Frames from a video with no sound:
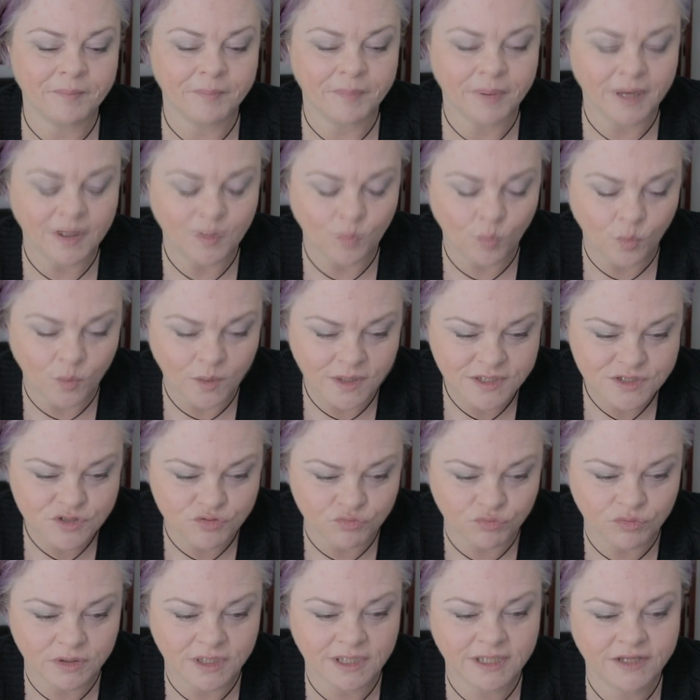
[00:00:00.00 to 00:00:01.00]
But what's
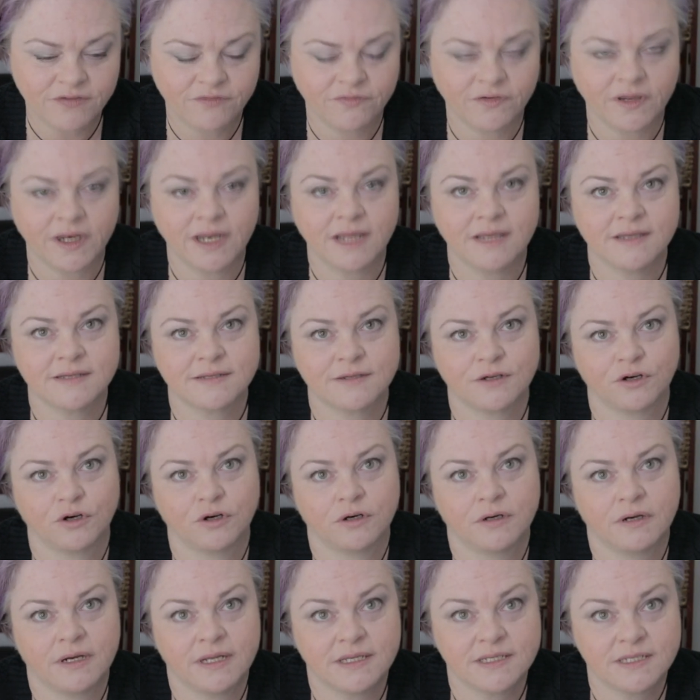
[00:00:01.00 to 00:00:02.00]
really funny is
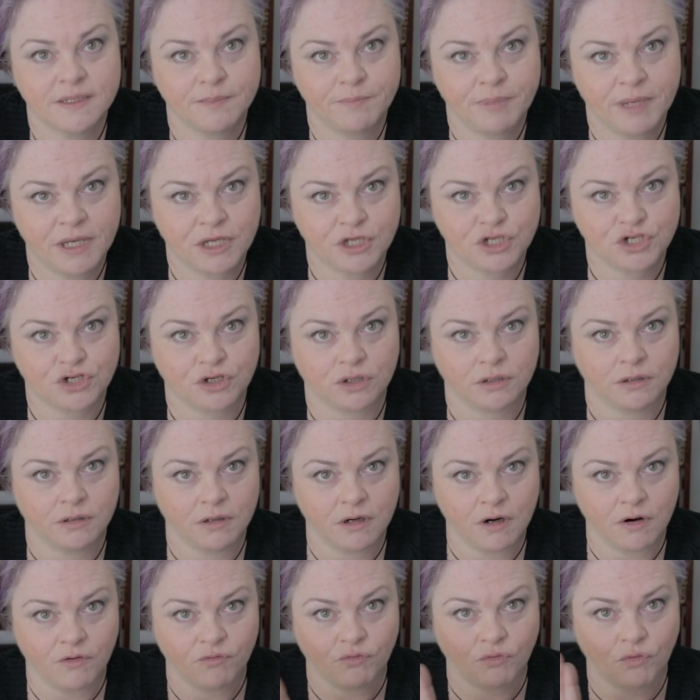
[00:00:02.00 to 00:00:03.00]
there is a picture
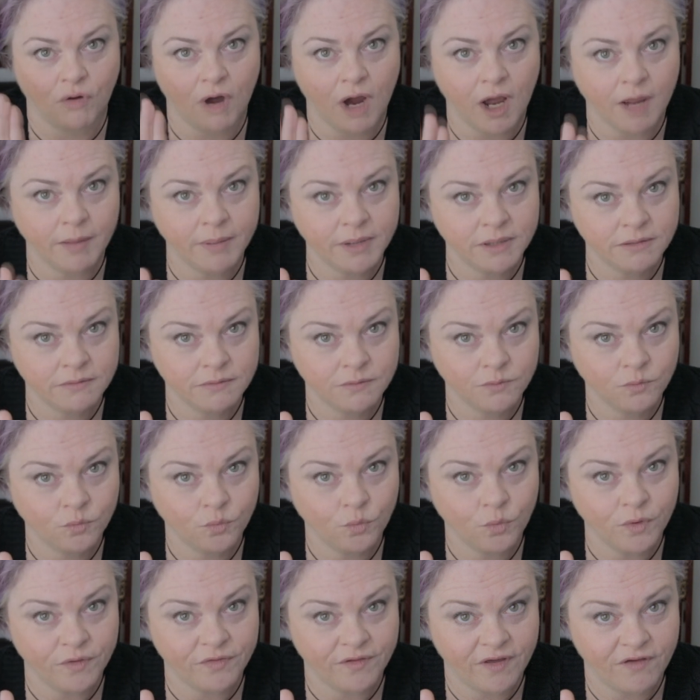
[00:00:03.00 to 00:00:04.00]
of Robyn
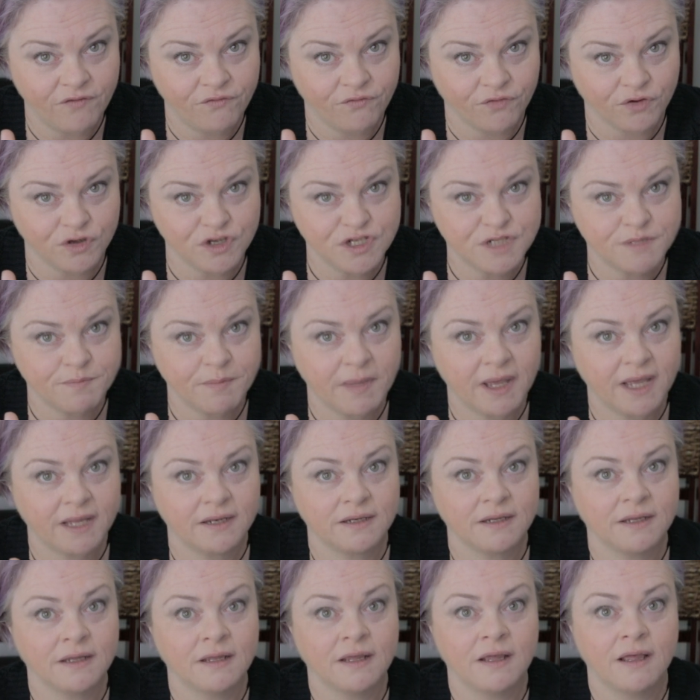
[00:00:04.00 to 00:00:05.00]
when they first
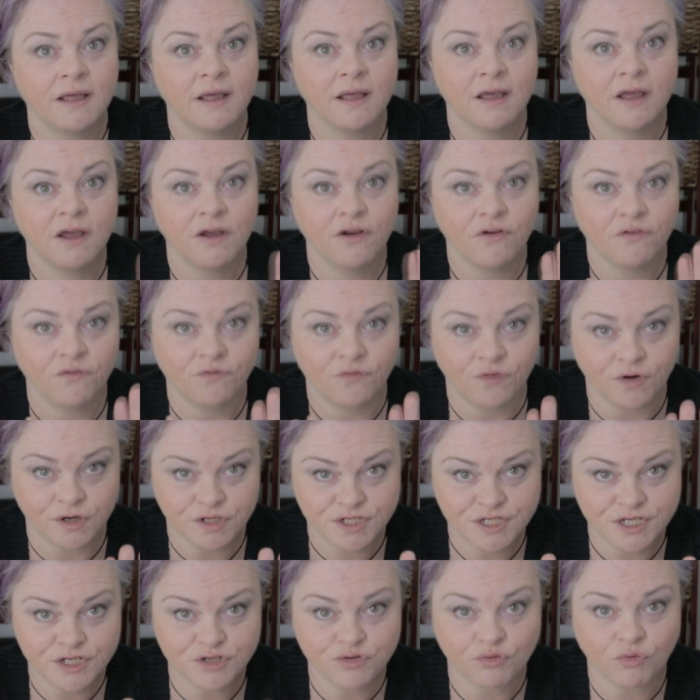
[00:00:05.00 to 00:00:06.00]
met
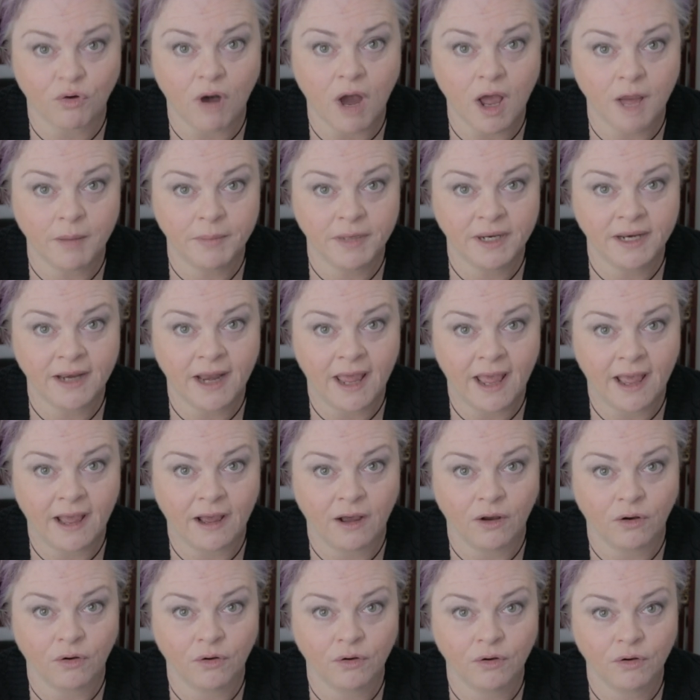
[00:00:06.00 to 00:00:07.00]
versus Robyn
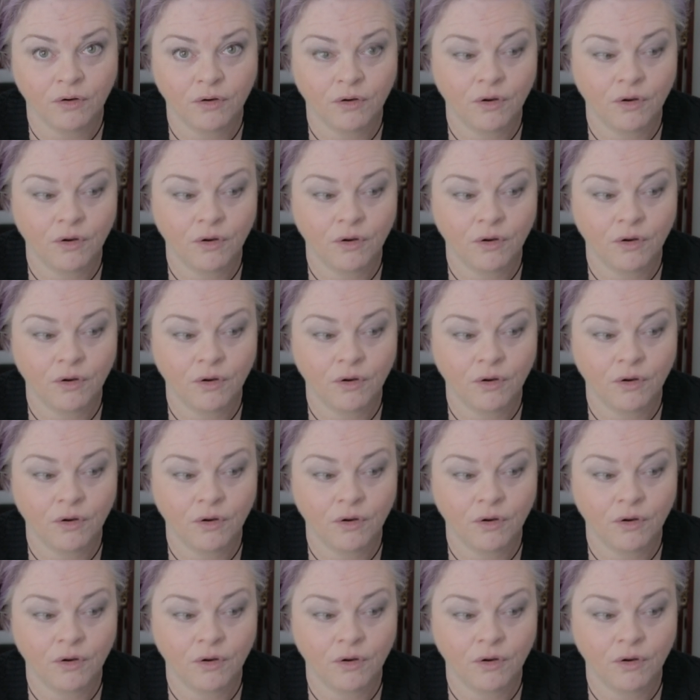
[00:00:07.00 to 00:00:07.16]
now.